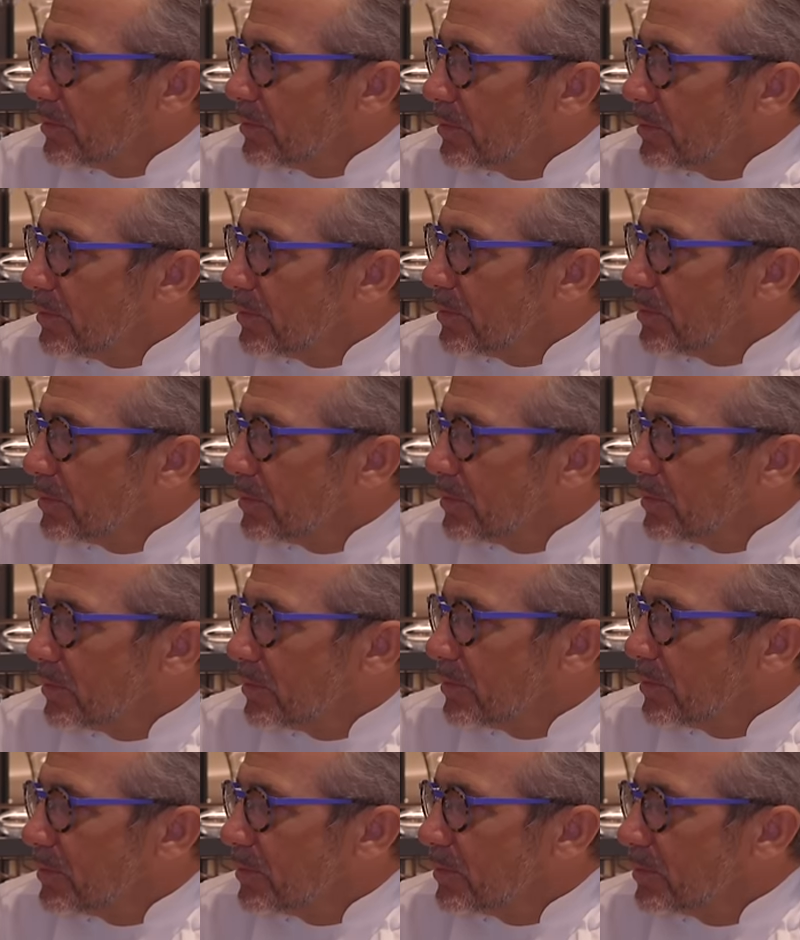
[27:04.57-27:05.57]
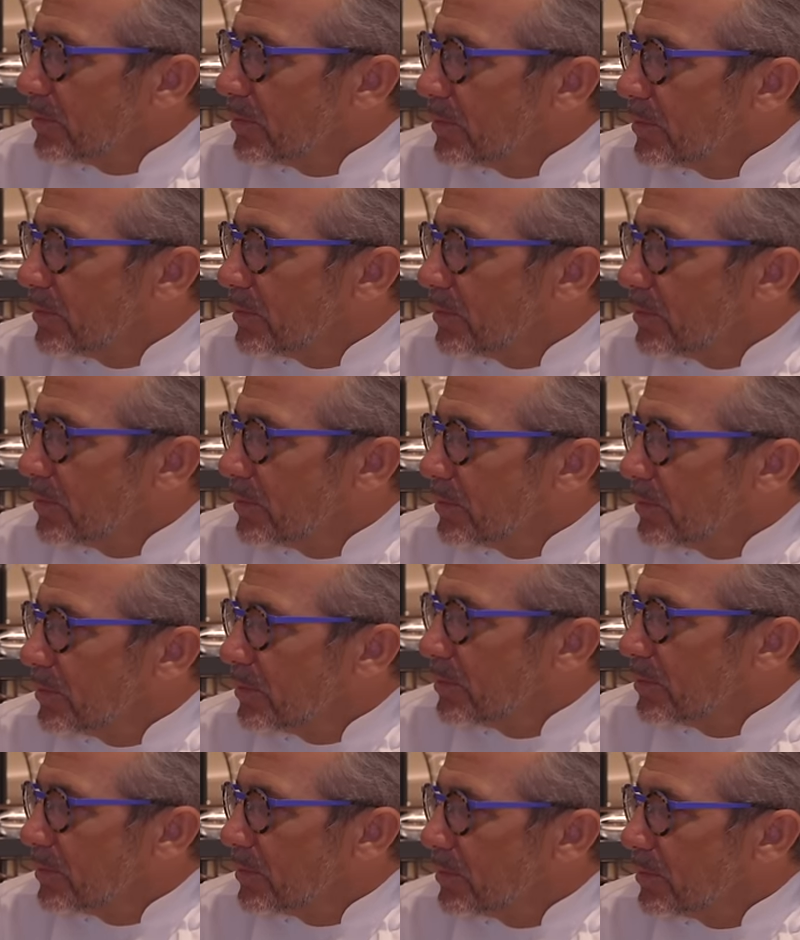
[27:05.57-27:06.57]

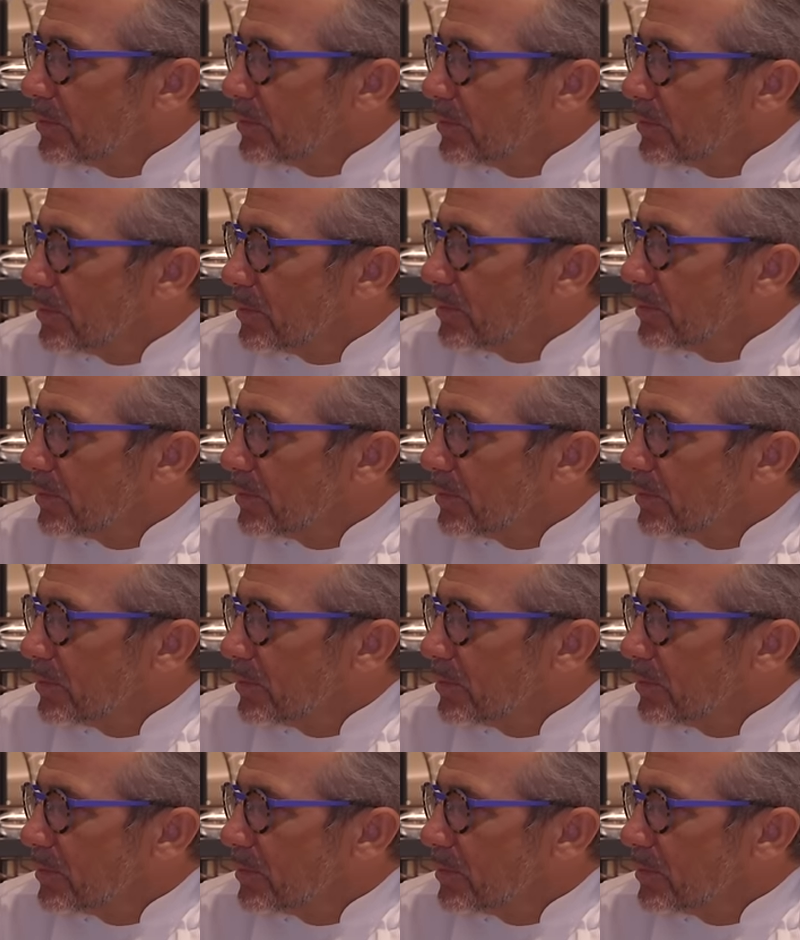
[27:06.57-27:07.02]
This person isn't speaking.